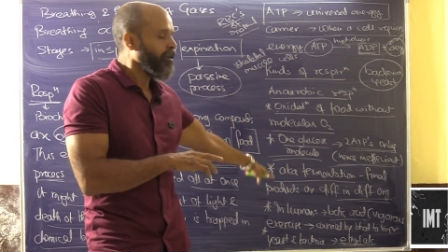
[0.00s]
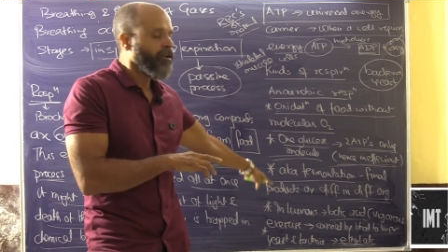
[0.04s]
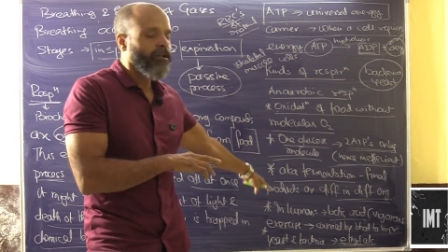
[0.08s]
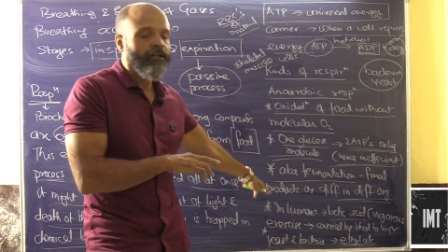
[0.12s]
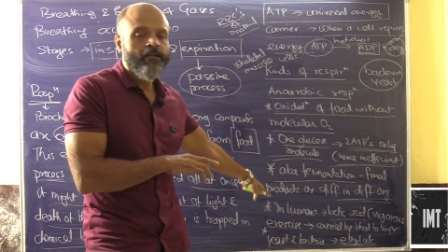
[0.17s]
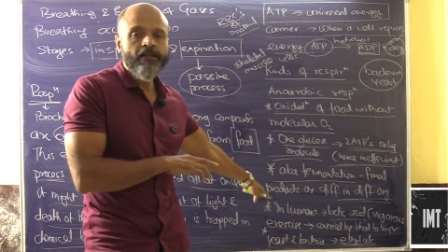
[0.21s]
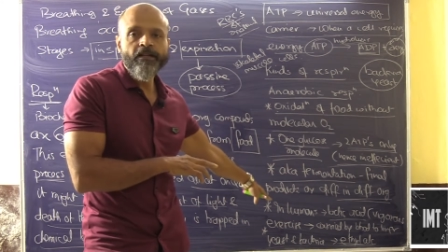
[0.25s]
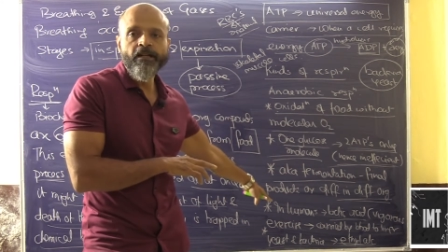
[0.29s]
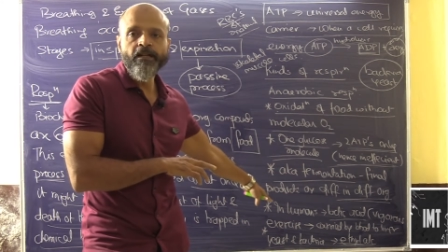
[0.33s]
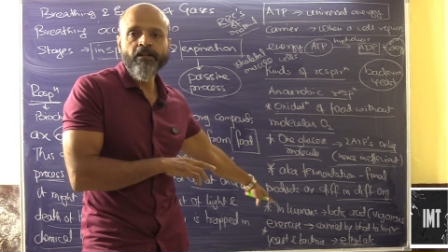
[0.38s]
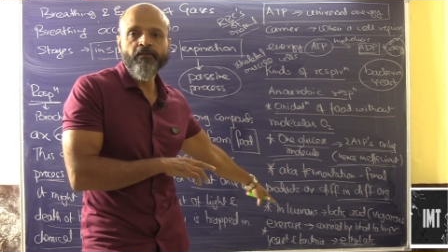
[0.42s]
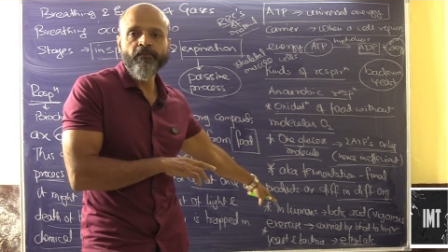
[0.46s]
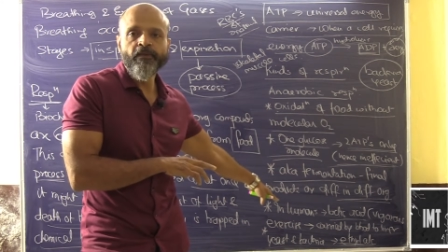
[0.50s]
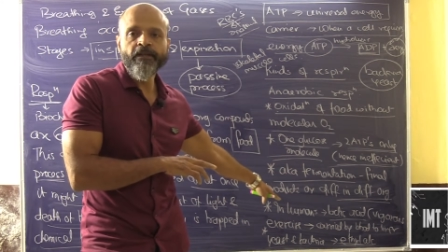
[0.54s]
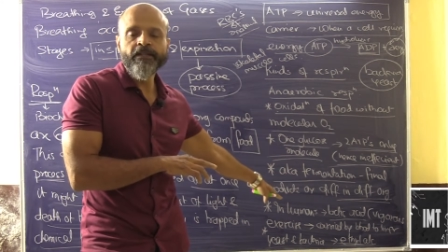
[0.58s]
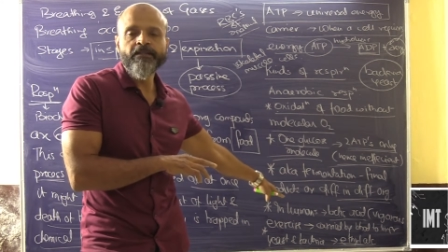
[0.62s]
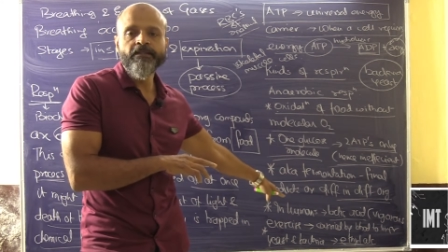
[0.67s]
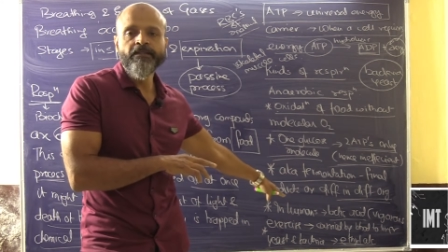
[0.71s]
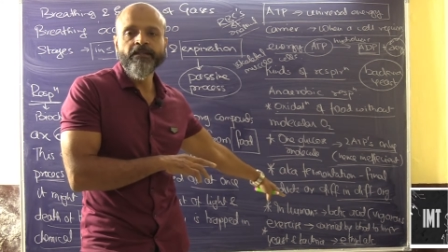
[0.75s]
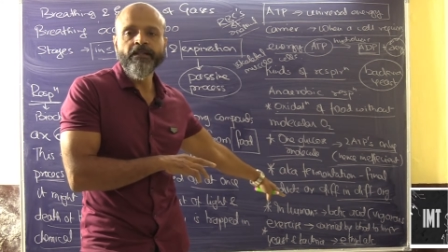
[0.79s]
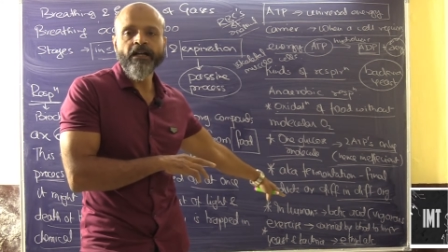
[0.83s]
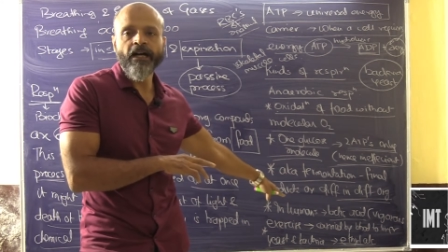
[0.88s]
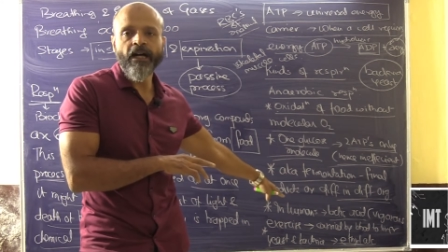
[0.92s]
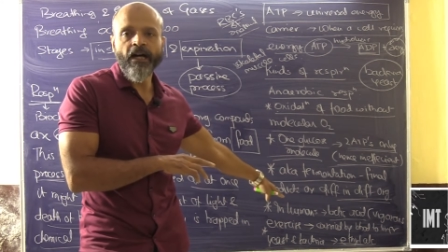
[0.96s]
dealt with
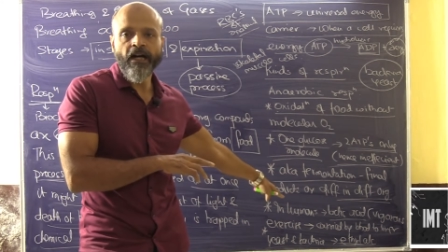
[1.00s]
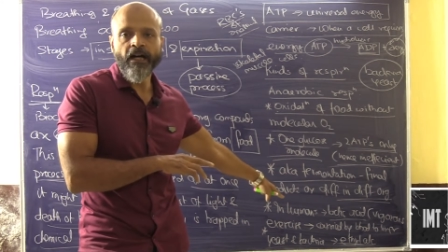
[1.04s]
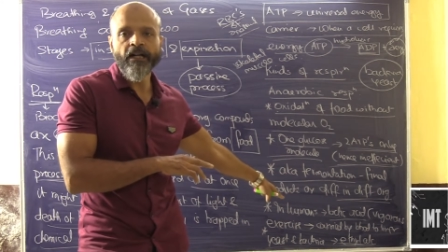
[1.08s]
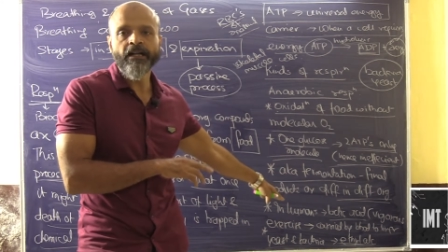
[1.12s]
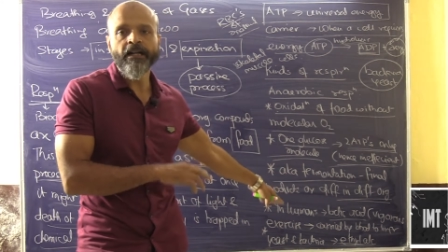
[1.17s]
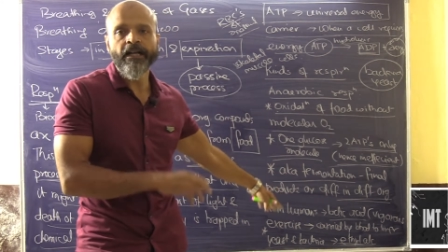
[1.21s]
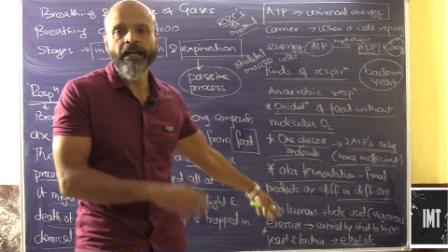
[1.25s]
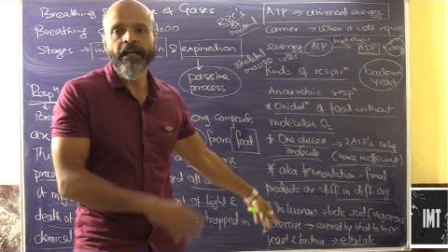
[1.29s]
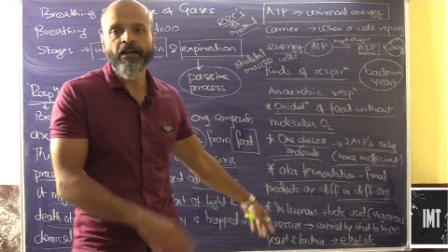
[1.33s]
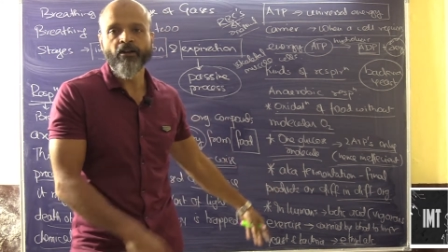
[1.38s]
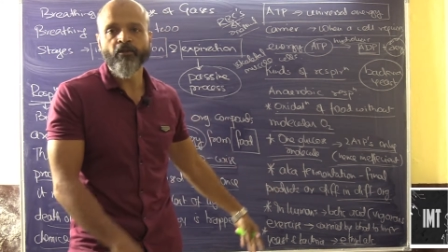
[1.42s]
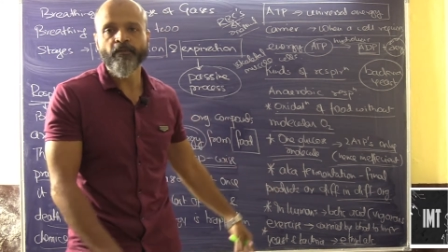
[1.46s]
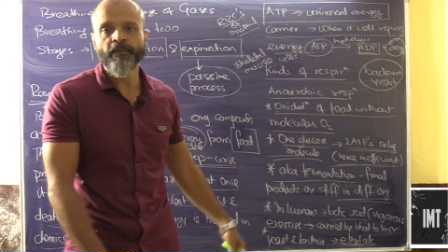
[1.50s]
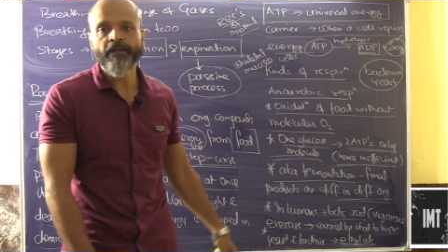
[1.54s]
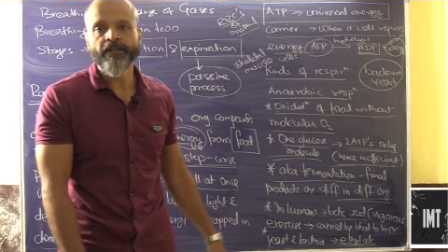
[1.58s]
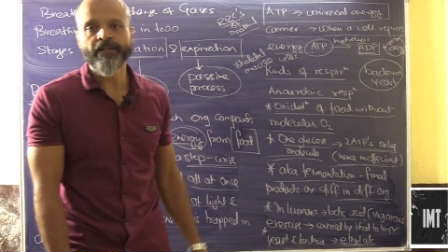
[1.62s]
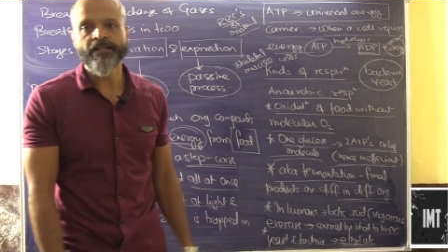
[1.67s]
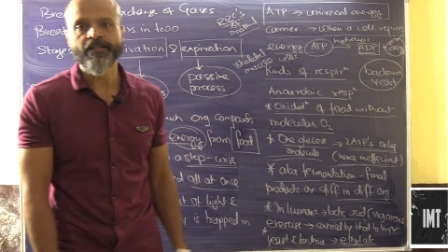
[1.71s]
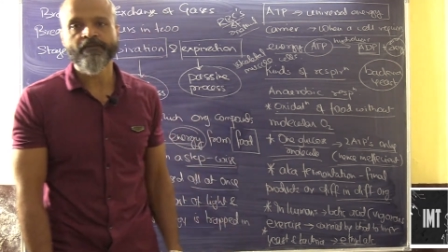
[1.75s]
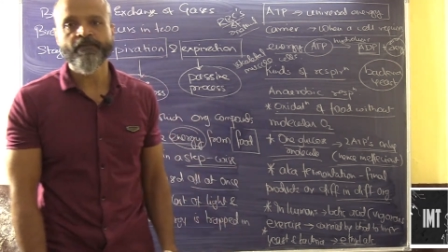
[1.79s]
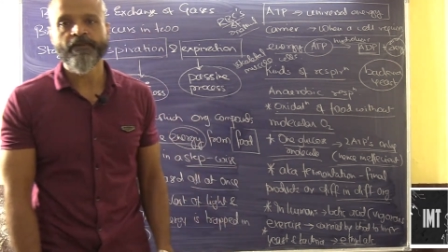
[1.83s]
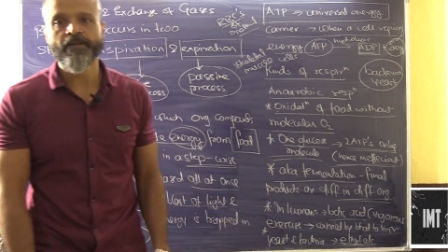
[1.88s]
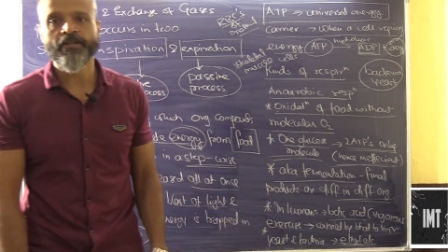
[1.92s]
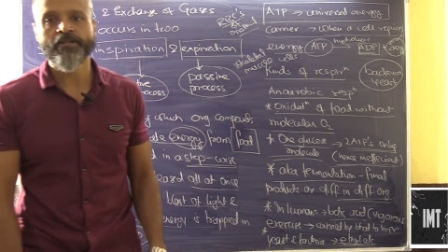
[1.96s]
the anaerobic
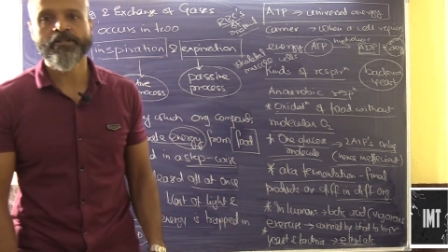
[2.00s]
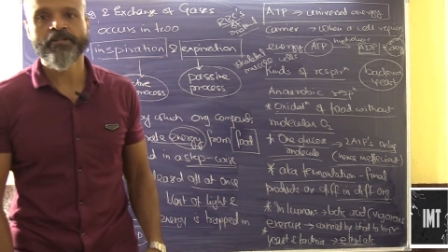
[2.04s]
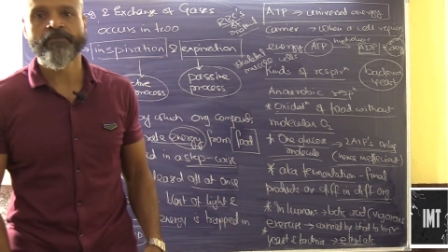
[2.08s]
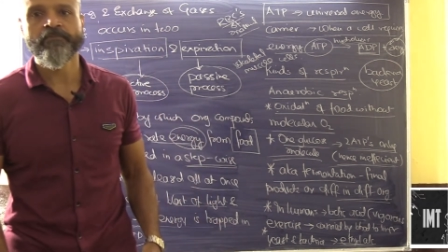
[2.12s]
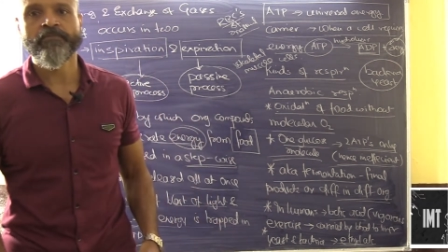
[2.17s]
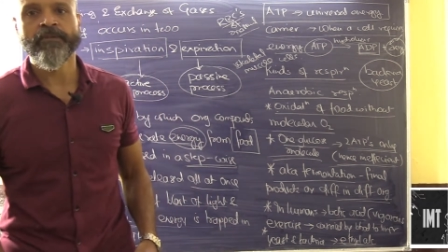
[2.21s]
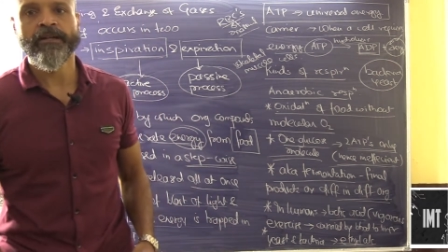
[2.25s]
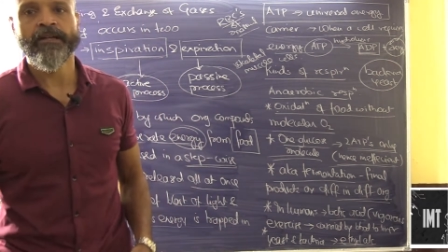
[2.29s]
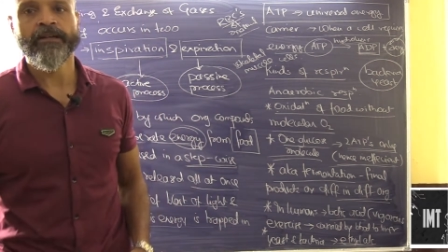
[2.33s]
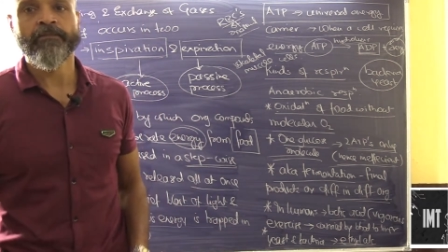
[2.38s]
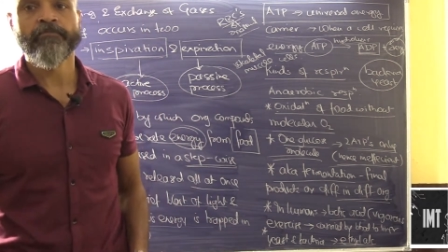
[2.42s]
respiration part.